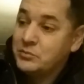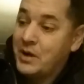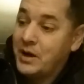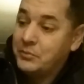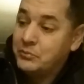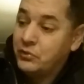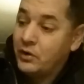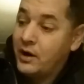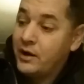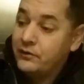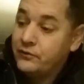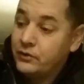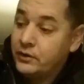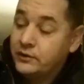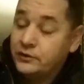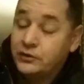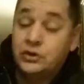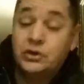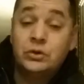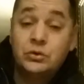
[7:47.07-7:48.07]
my
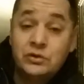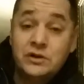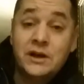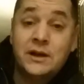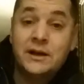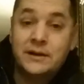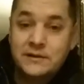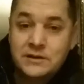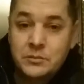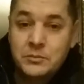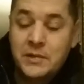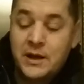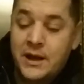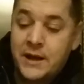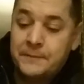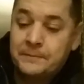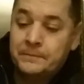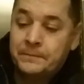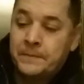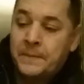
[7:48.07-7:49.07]
brethren, you did it to
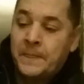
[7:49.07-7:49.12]
me.